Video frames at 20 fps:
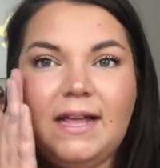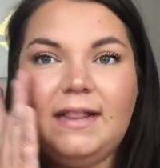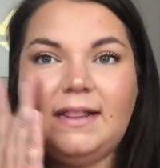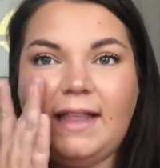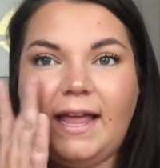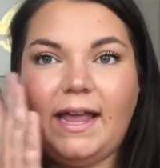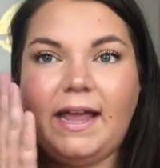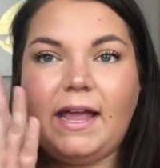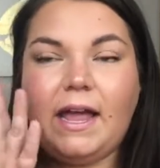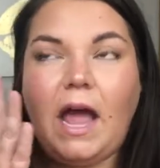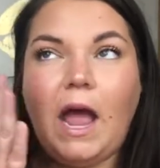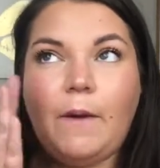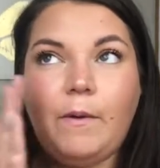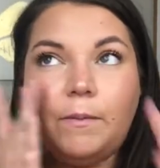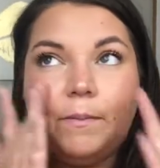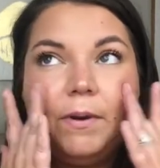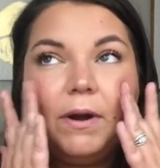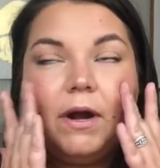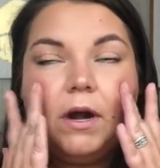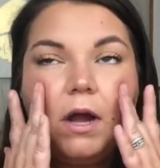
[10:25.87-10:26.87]
Like I
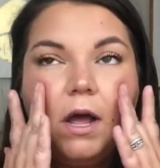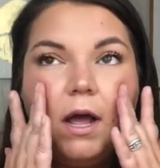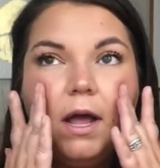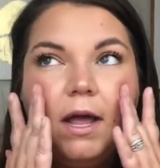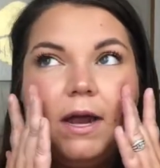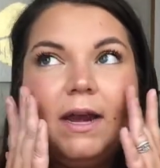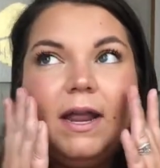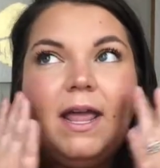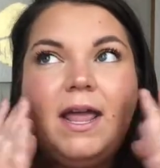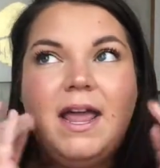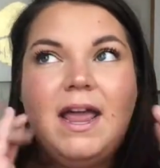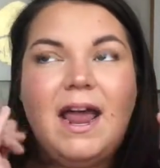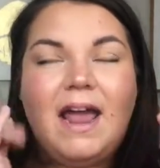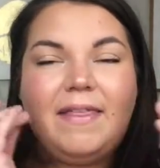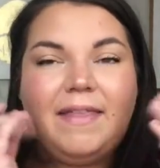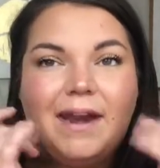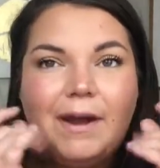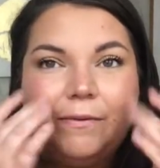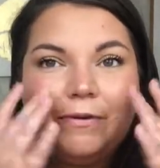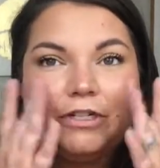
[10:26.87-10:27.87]
would put it on
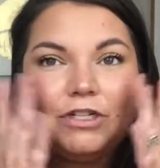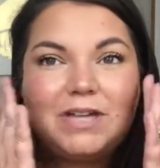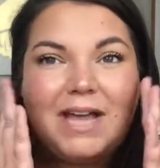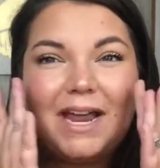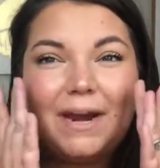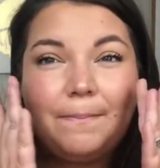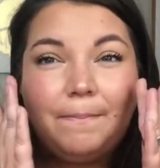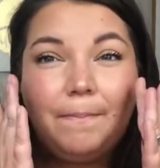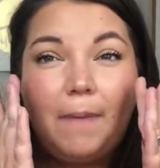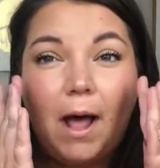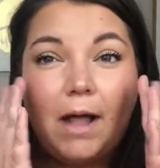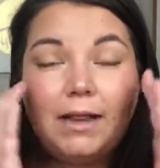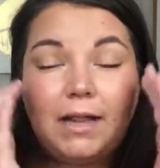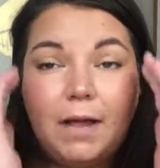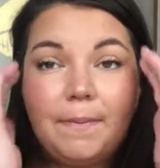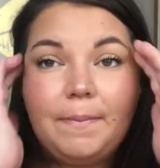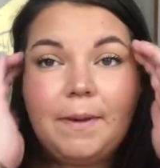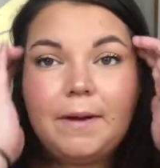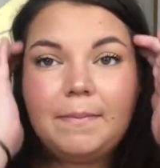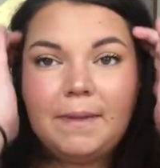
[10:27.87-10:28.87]
and then it would just kind of ball
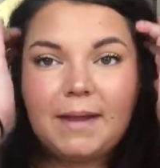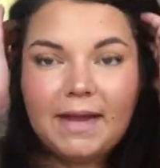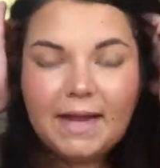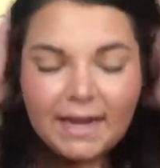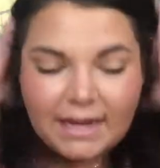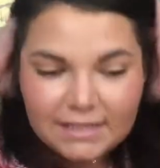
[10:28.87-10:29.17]
up on me.